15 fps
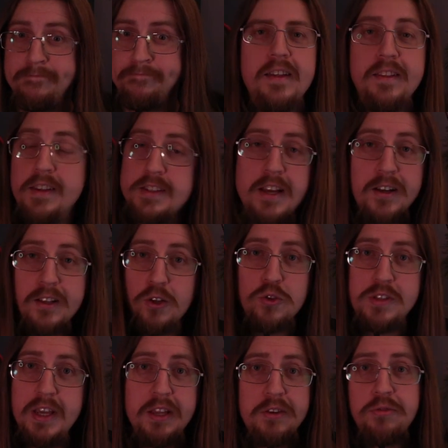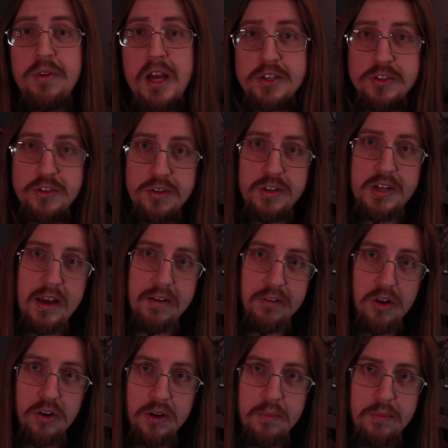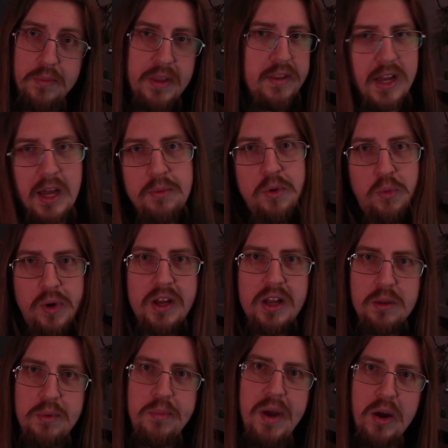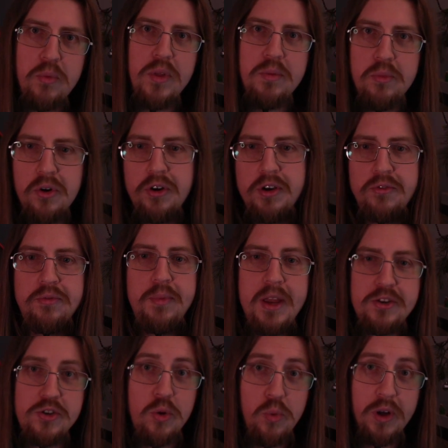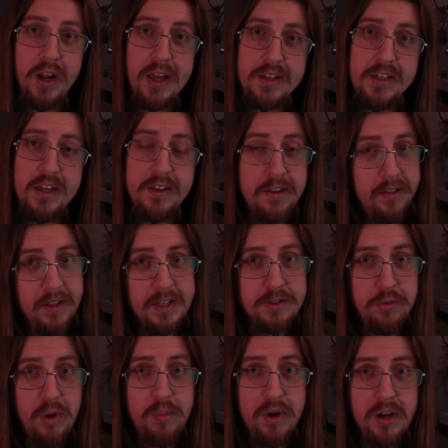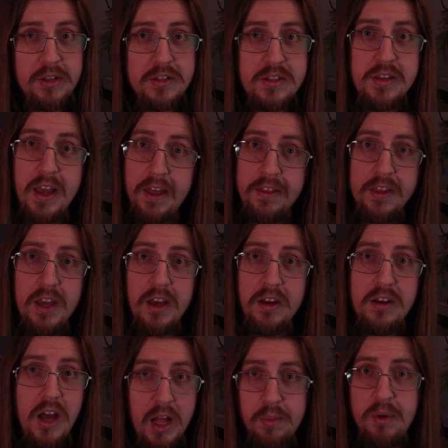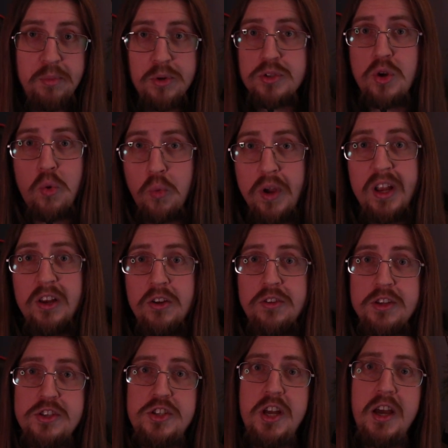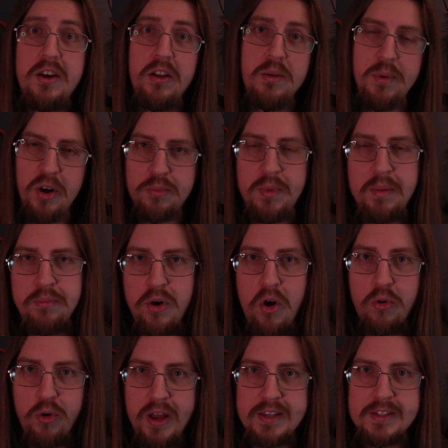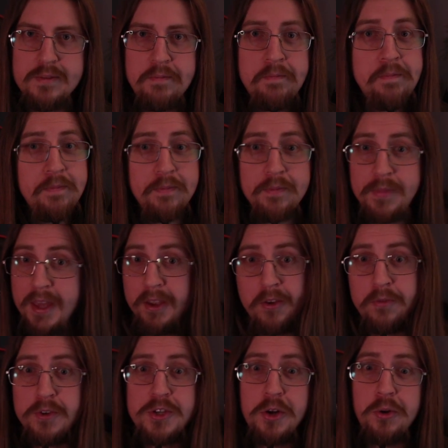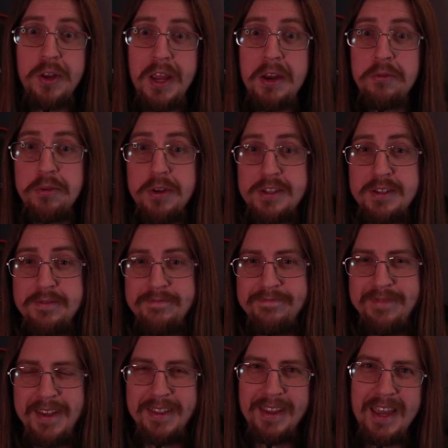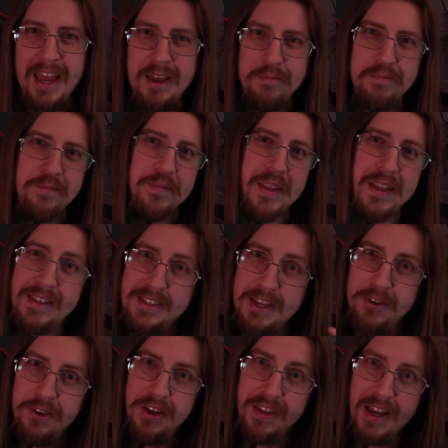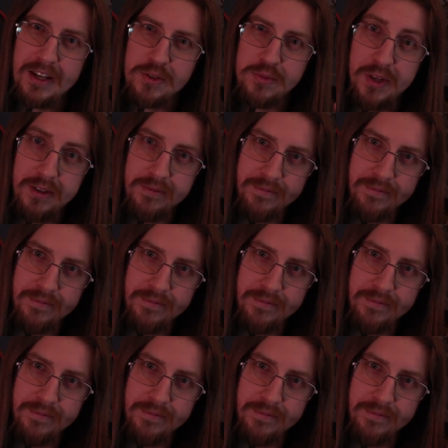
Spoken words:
This concludes the introduction to the devlog. In the coming week I'll be back with more information on what I did in the last 3 months, and then I'll be posting weekly on this channel about my progress. Thank you for showing interest in the game, and see you in the next one.